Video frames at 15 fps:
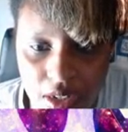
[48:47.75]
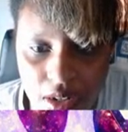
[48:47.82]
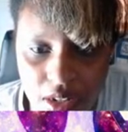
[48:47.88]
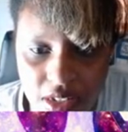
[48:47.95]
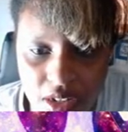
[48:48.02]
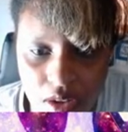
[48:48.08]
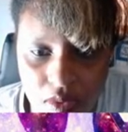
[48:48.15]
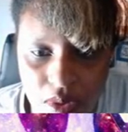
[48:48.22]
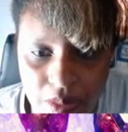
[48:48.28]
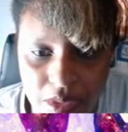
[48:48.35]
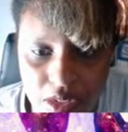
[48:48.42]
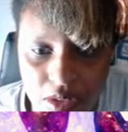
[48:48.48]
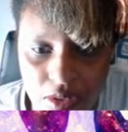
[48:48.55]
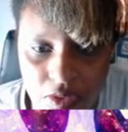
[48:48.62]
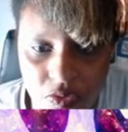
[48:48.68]
Let's go up
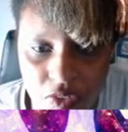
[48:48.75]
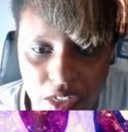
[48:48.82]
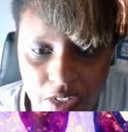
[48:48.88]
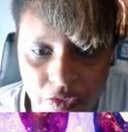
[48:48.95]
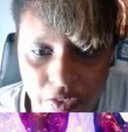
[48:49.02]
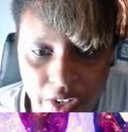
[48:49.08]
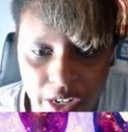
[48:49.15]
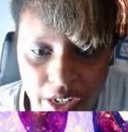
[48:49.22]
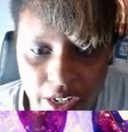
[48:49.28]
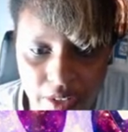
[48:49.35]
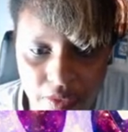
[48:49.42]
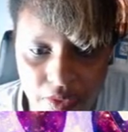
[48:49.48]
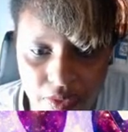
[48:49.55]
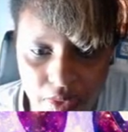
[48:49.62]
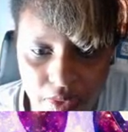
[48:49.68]
to 55.
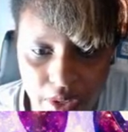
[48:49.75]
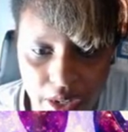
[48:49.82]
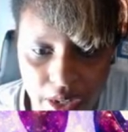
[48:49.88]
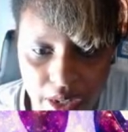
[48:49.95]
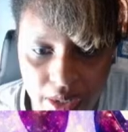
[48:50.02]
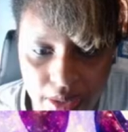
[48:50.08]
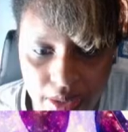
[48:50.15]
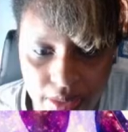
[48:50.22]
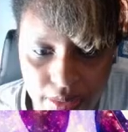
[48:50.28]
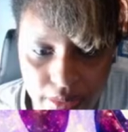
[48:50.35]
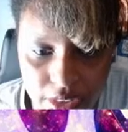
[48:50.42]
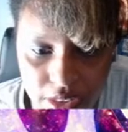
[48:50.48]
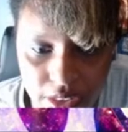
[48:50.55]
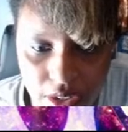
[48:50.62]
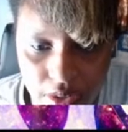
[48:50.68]
Okay?
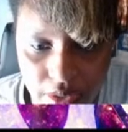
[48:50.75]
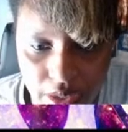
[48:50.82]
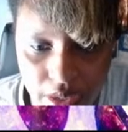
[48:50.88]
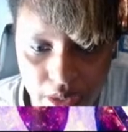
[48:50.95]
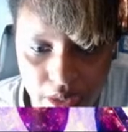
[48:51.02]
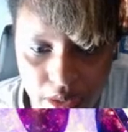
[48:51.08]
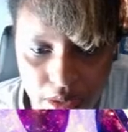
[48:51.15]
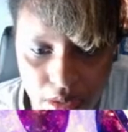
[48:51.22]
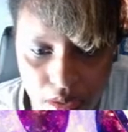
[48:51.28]
Let's go there.